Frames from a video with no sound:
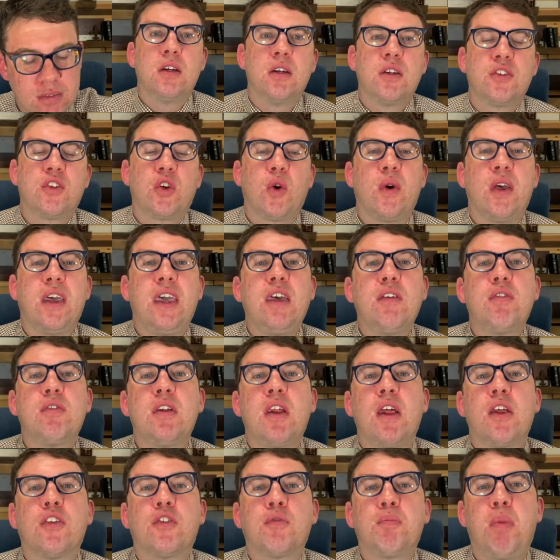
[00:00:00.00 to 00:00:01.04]
So even
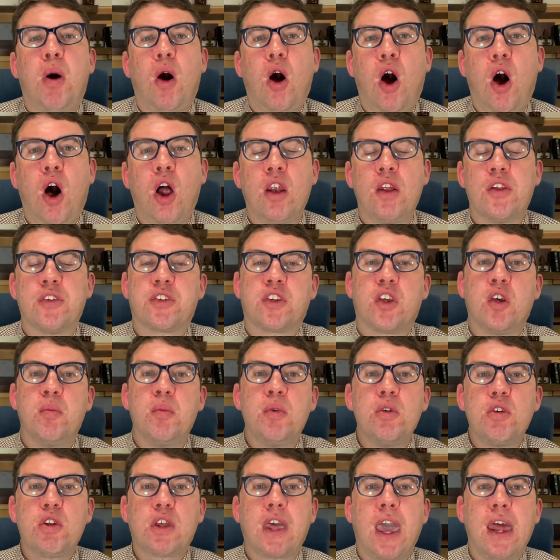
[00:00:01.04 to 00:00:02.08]
as Paul is
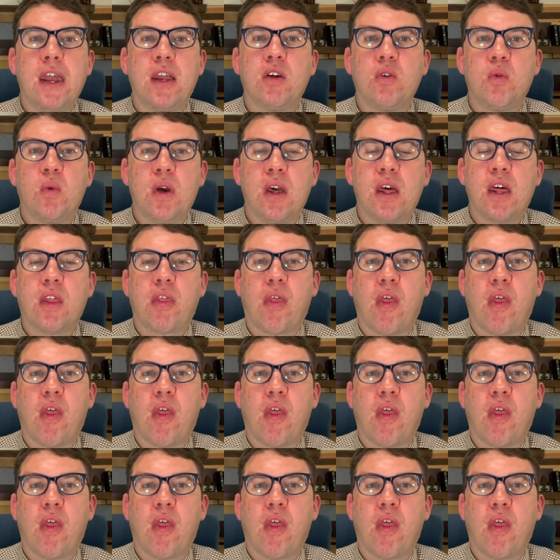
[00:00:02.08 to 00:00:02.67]
communicating with